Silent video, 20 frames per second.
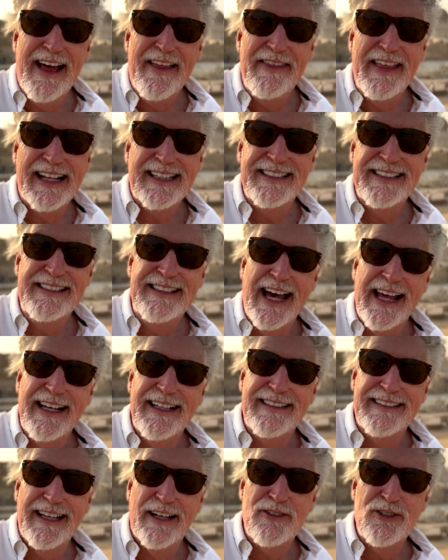that's done in
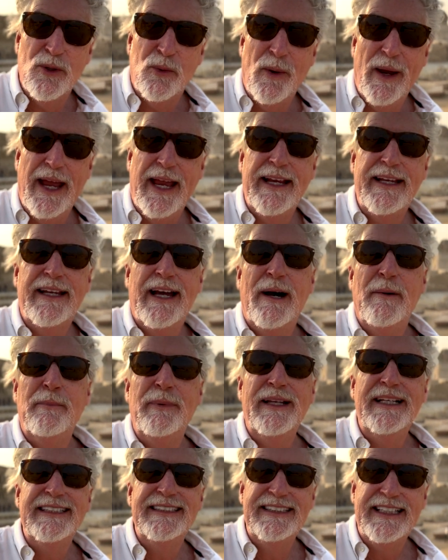such a way
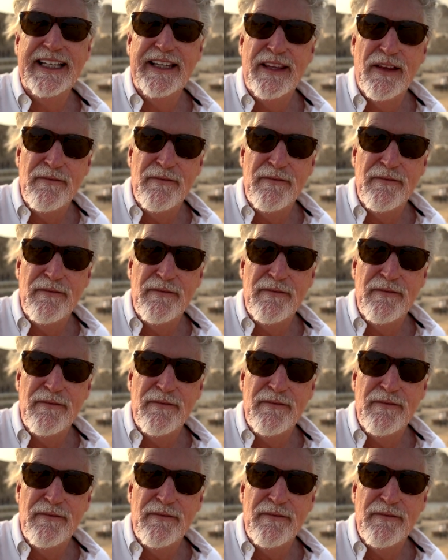companies see the